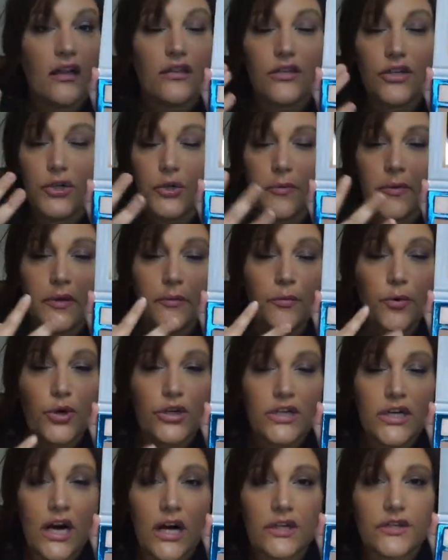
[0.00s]
a little bit
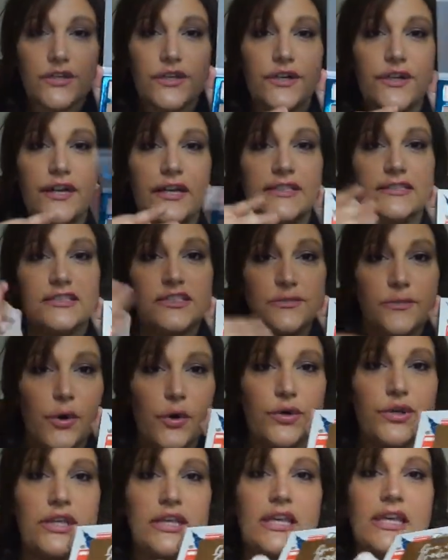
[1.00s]
more color and
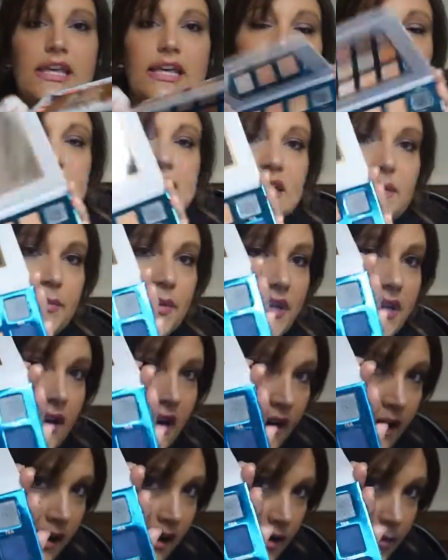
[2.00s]
smoky and deepen
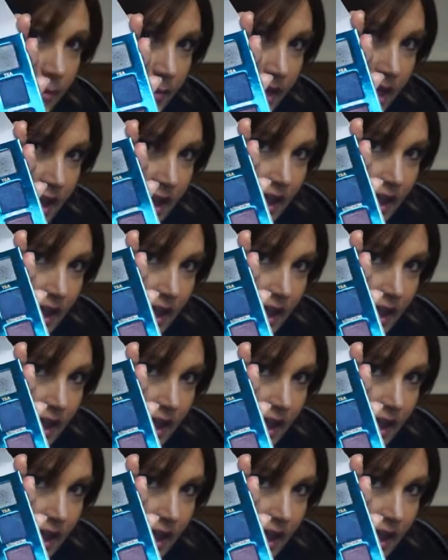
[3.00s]
it up.